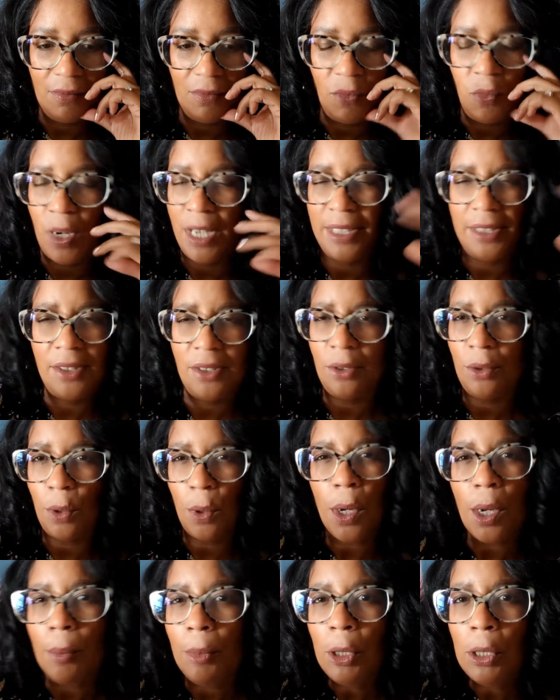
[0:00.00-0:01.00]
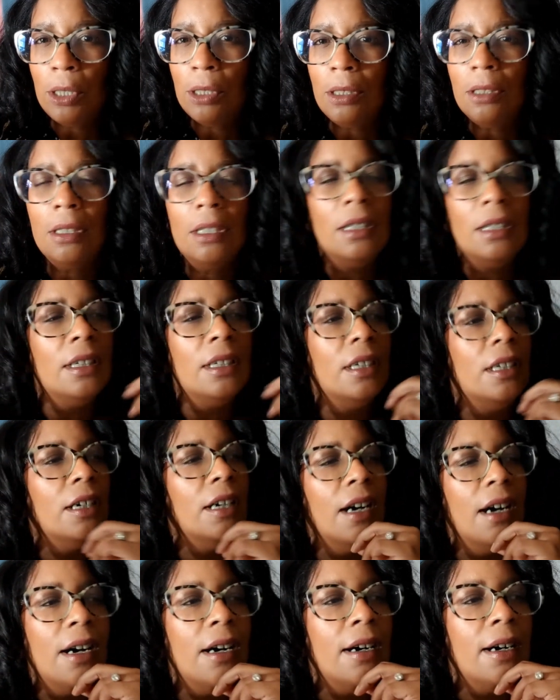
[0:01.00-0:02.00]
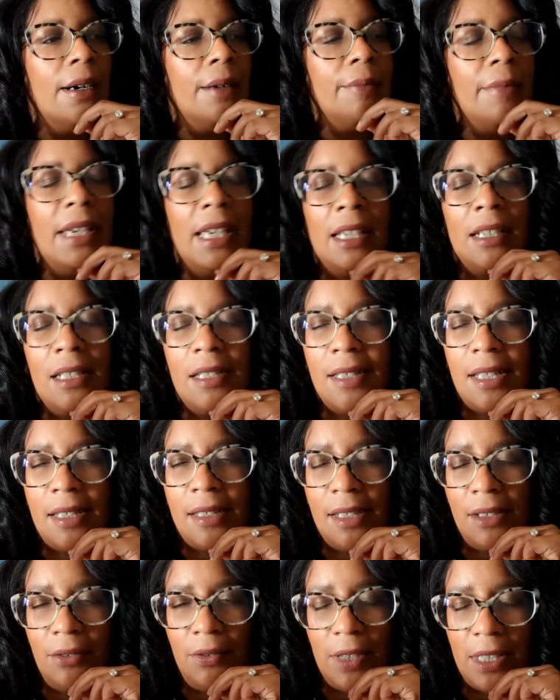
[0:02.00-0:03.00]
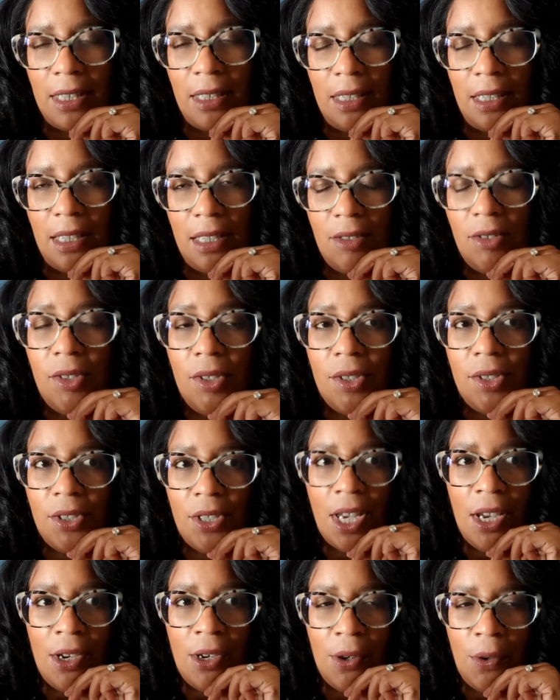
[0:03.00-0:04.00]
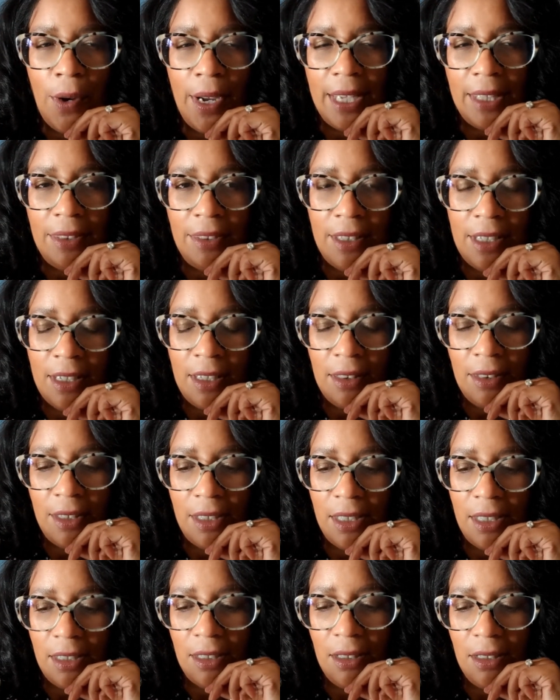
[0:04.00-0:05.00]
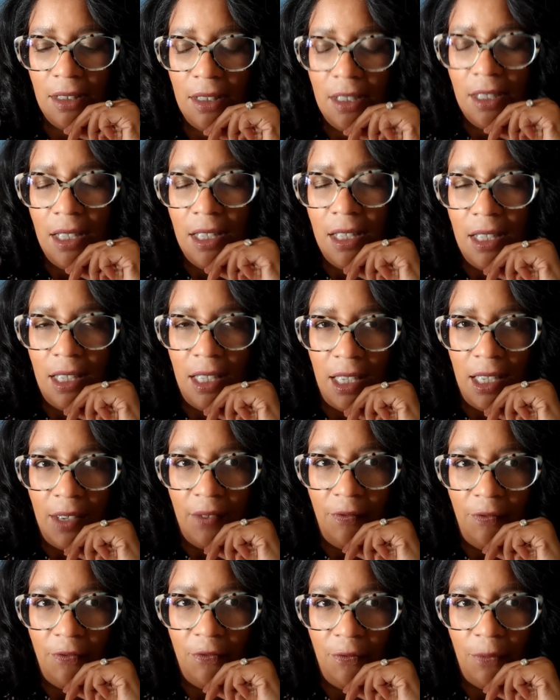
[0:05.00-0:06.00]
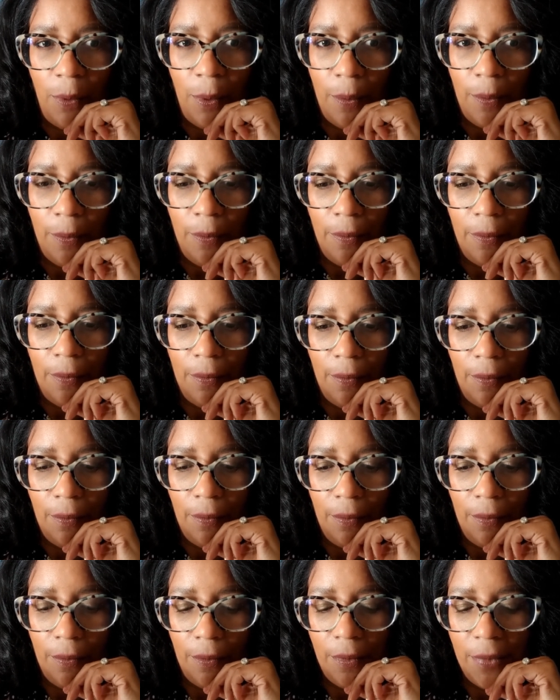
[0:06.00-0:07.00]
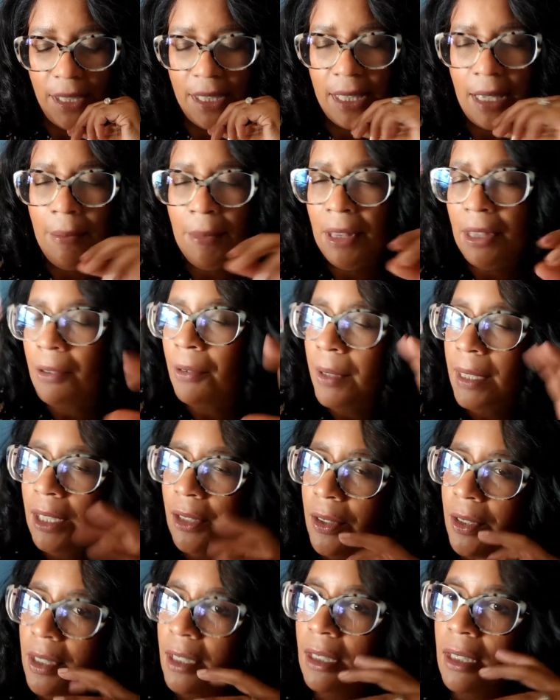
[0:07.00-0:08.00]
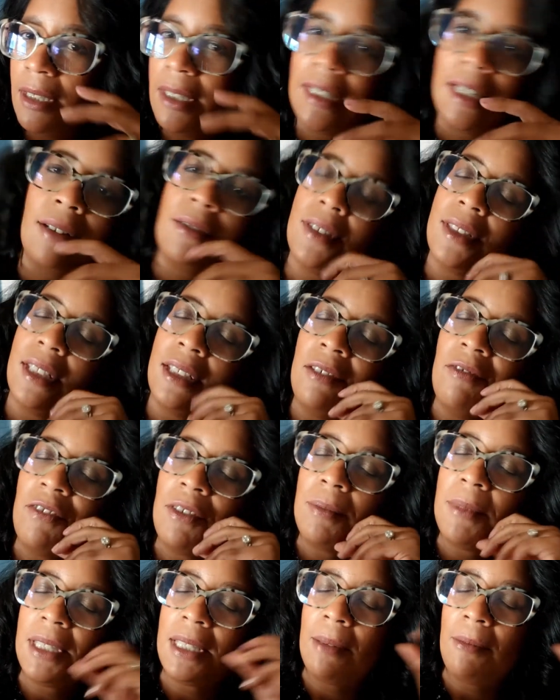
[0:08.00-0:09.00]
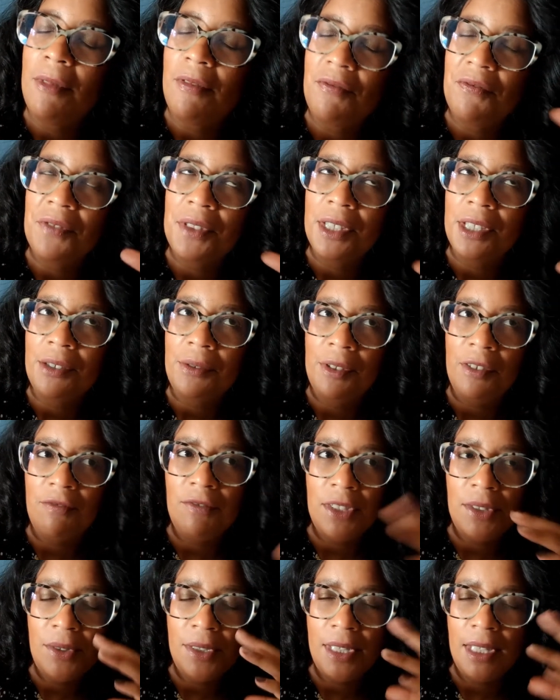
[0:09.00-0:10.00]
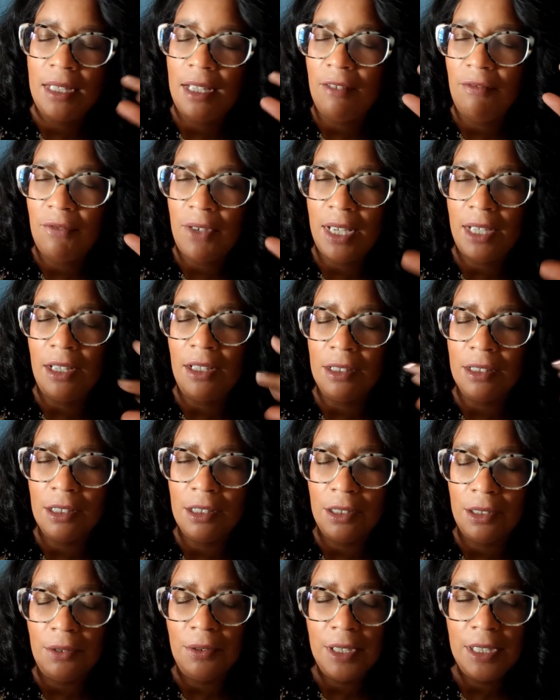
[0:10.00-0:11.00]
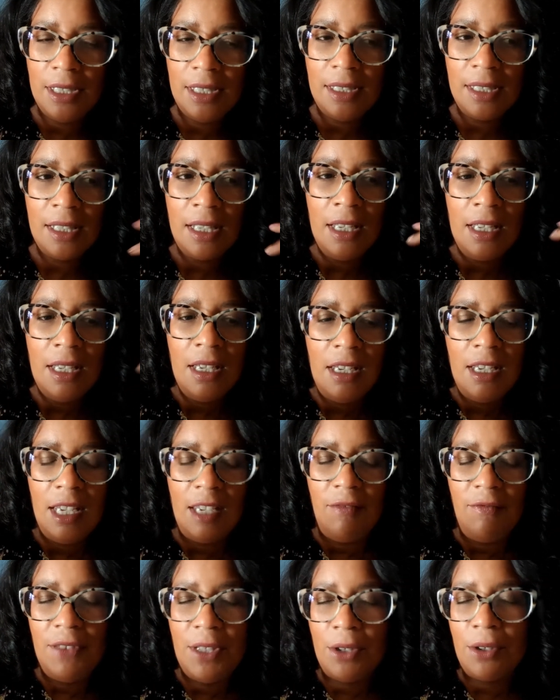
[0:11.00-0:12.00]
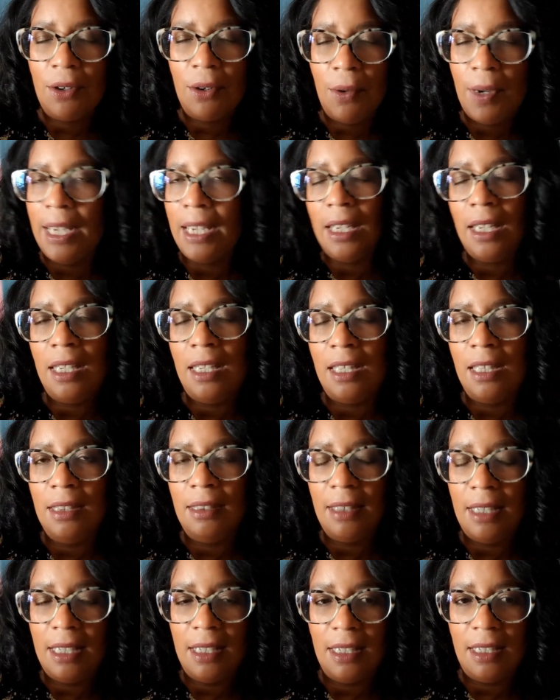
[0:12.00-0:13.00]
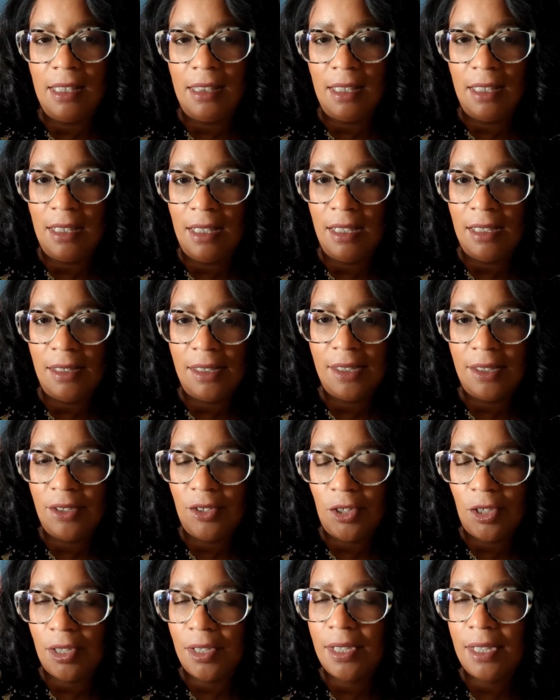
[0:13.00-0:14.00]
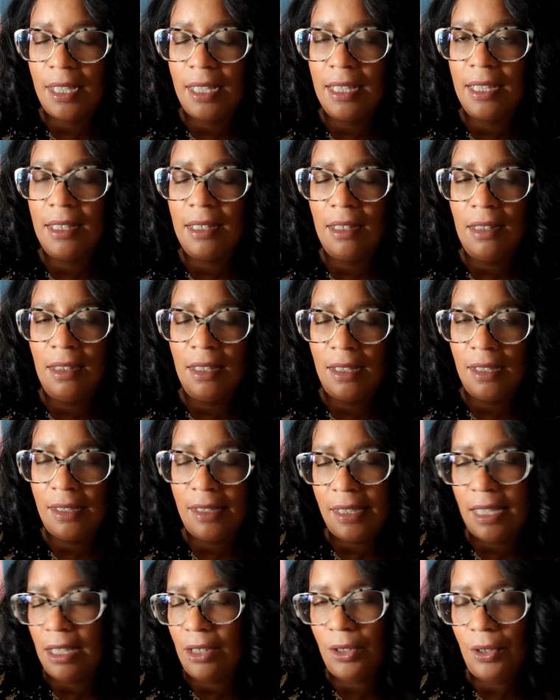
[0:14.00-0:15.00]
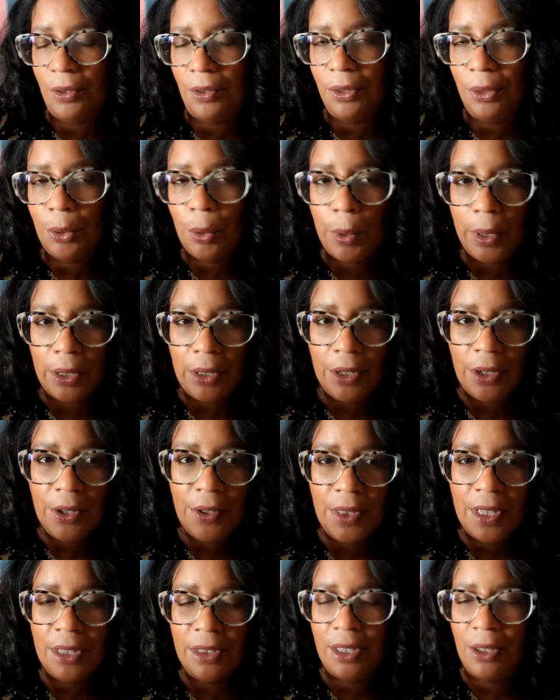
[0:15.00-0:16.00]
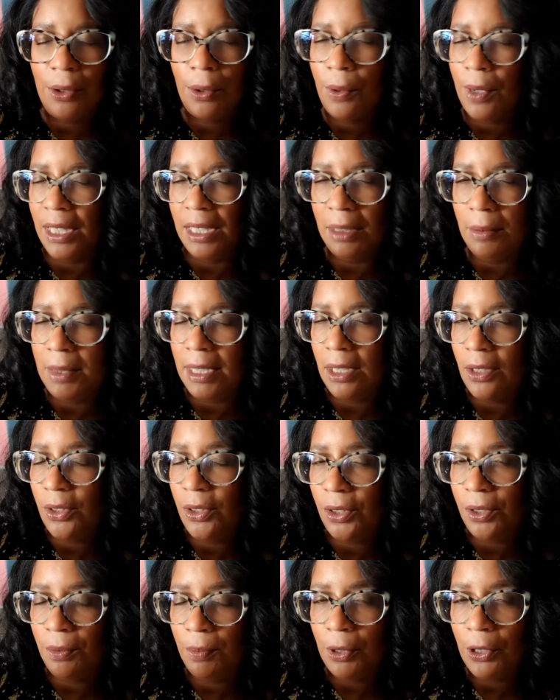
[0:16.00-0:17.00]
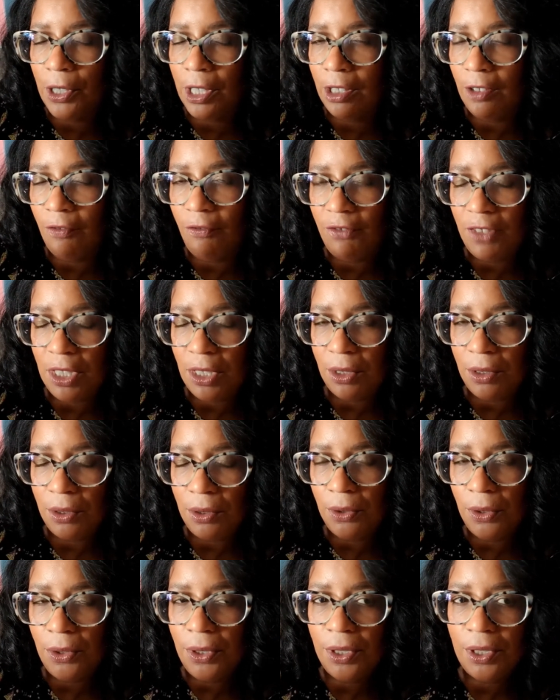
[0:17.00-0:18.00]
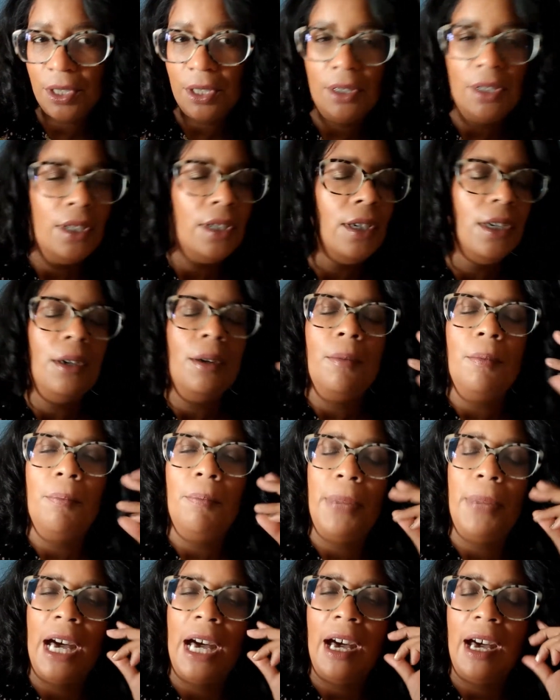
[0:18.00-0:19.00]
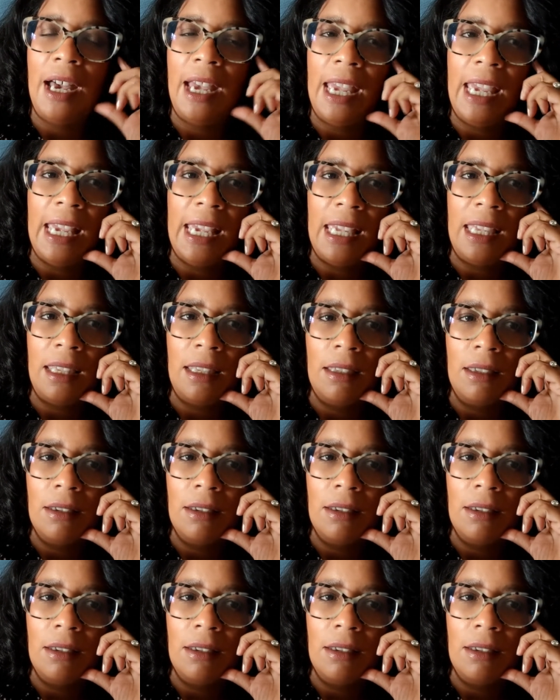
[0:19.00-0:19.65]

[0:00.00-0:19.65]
what's normal, and it doesn't really. So I think that if some of the readers, and it sounds like from some of the reviews that I've read on Goodreads, if they're going in thinking that it's just like the standard thriller, that they're going to be super confused by